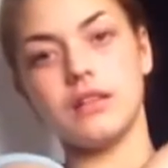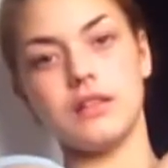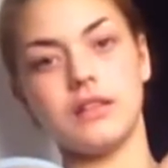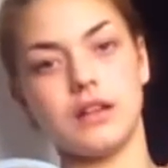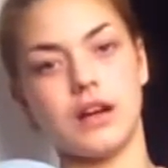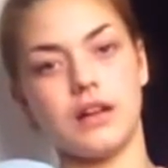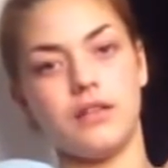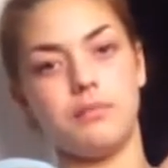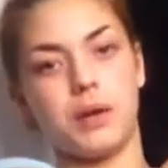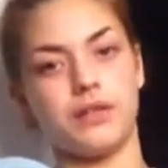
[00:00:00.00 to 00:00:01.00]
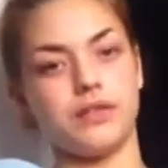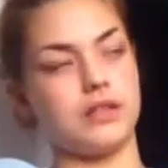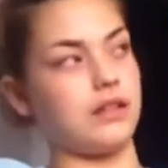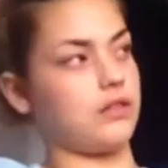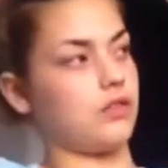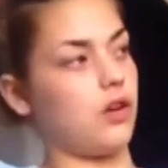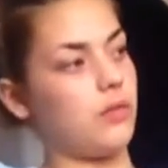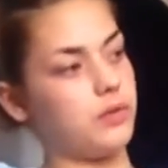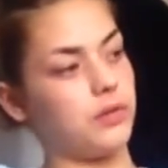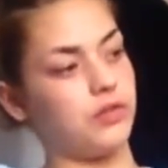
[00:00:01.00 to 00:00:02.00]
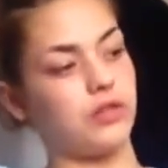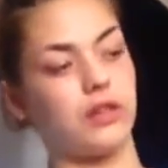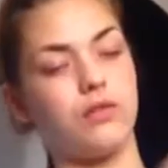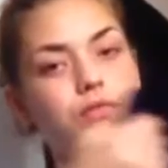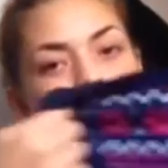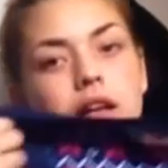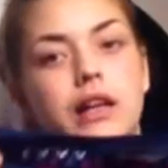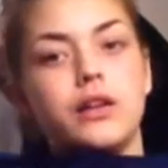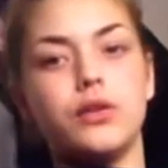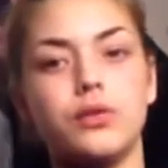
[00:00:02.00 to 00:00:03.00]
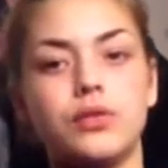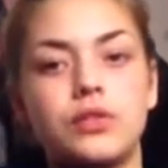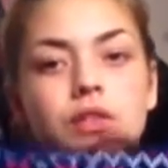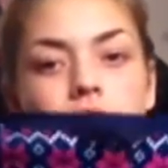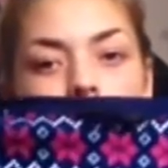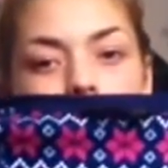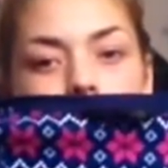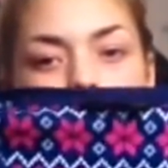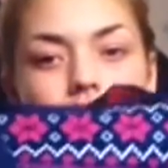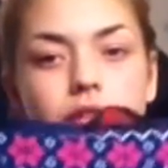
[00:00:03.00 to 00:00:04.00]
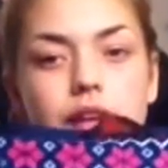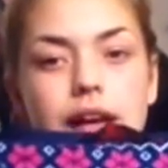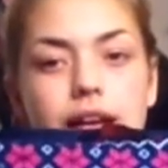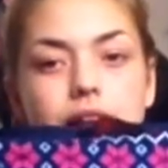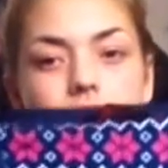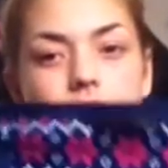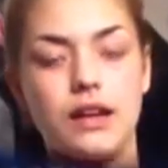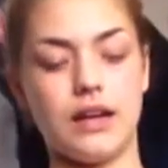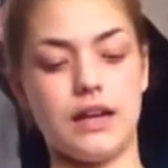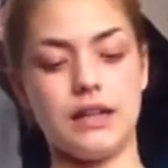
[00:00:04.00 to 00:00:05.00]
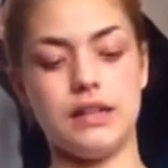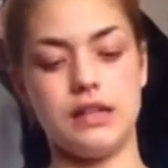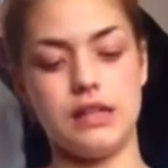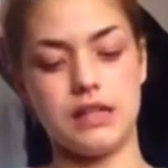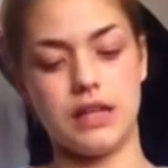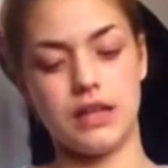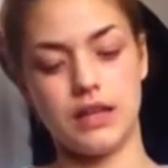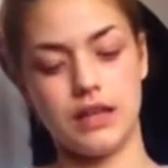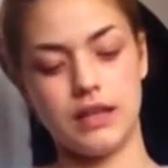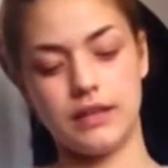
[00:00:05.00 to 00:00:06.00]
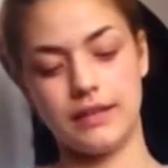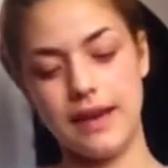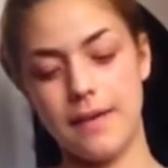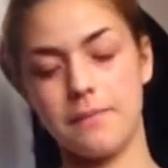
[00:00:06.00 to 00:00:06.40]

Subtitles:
the kind of buttons down the top, so it's just like a really loose neck, and yeah.